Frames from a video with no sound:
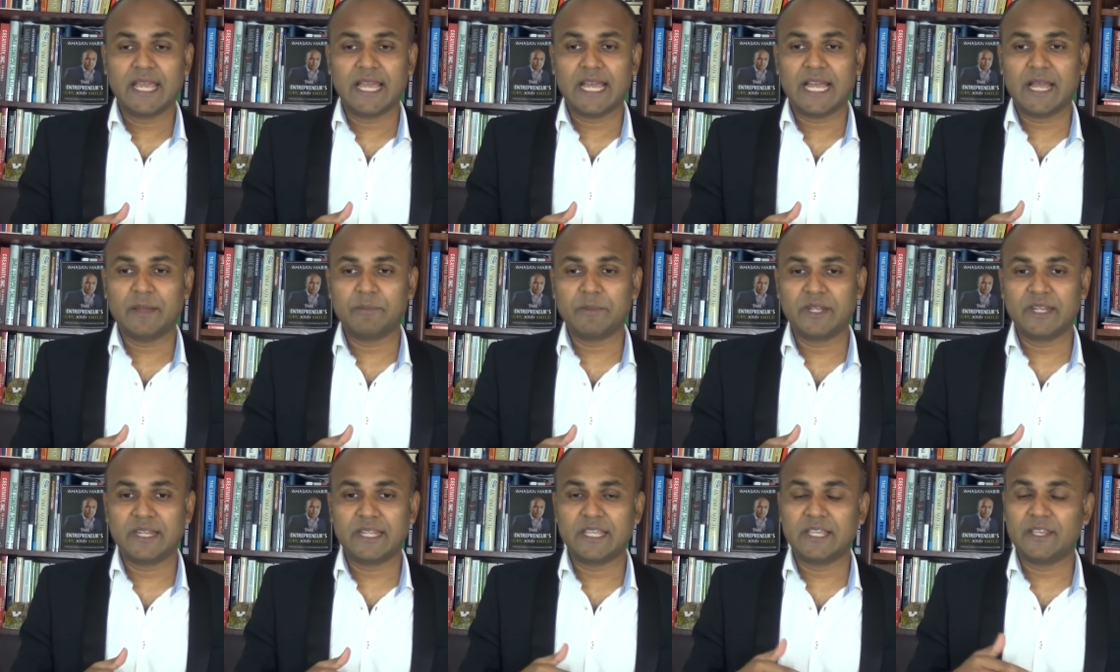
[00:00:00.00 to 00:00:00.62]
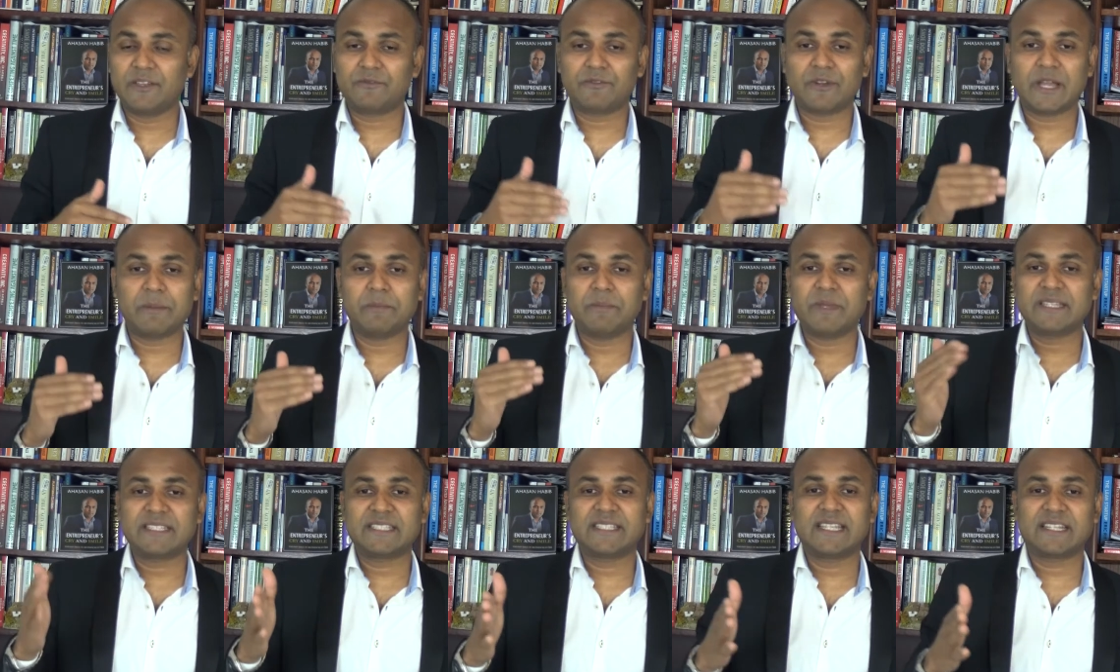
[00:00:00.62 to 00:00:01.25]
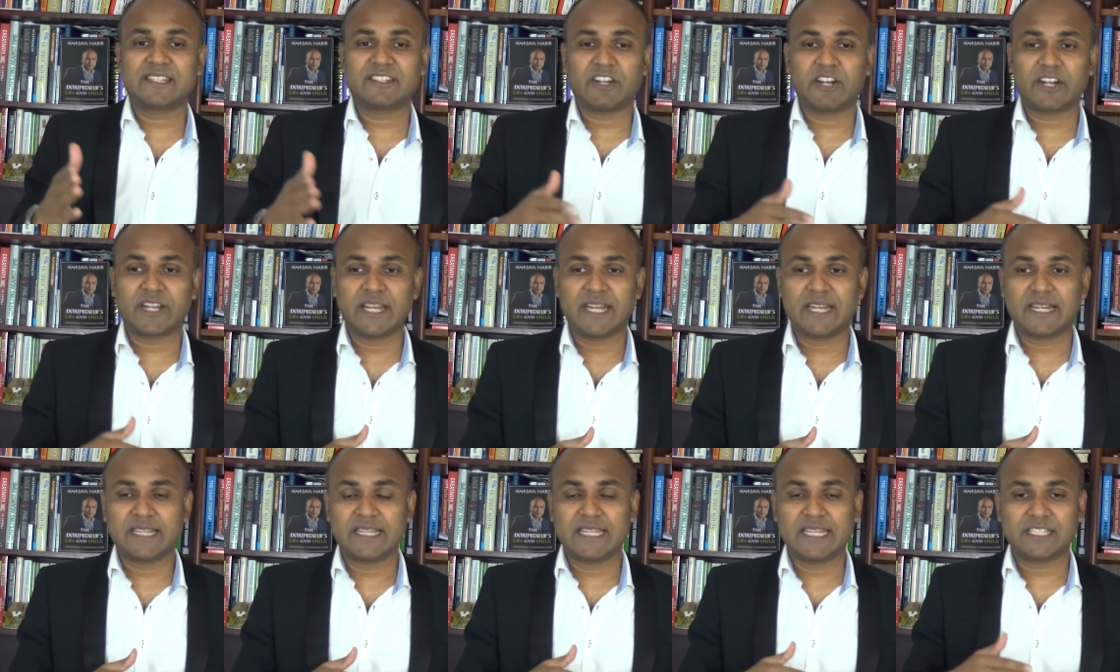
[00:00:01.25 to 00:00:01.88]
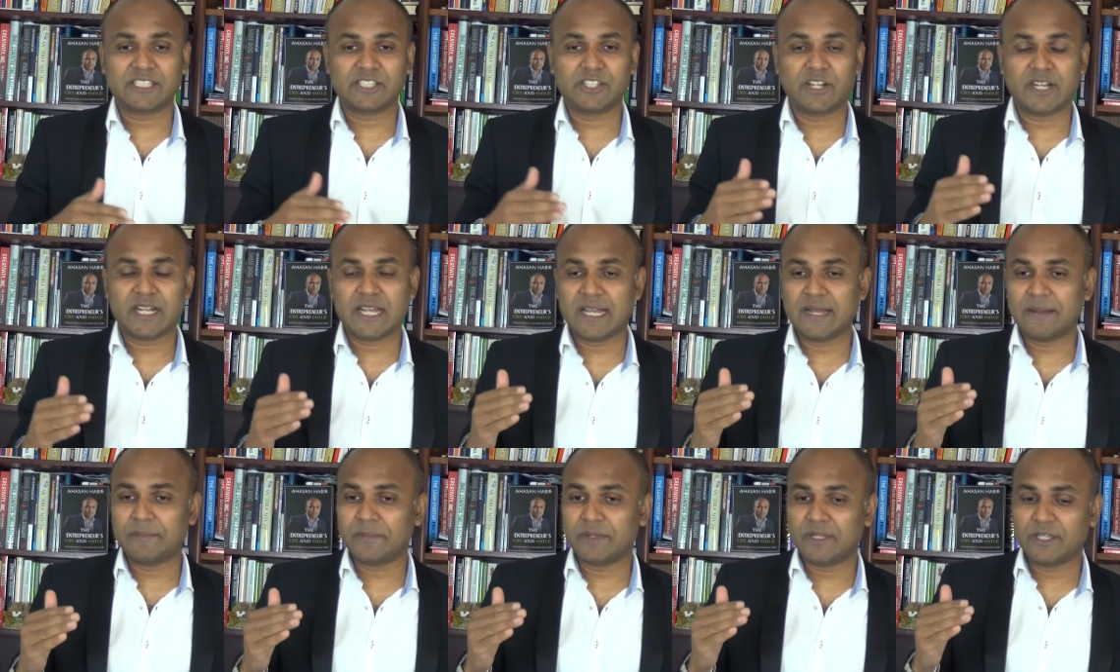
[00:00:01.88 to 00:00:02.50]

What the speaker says: If I miss the target, that's gonna